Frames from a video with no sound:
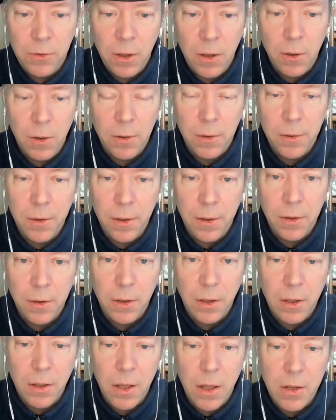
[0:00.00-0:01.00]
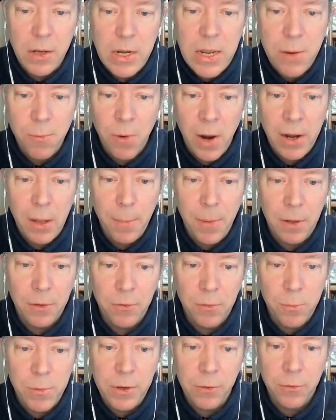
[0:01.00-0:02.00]
a, a neat write up on
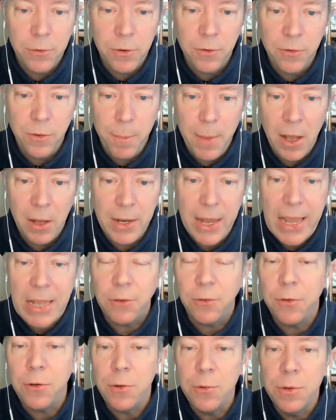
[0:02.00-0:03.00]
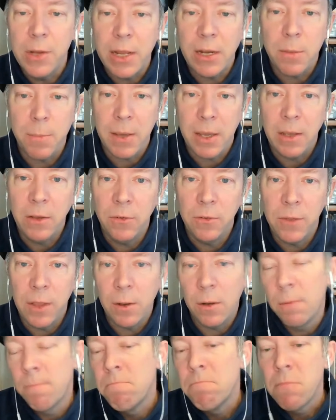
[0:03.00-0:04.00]
some research about H2 database
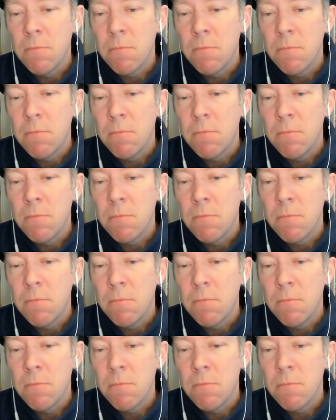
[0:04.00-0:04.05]
that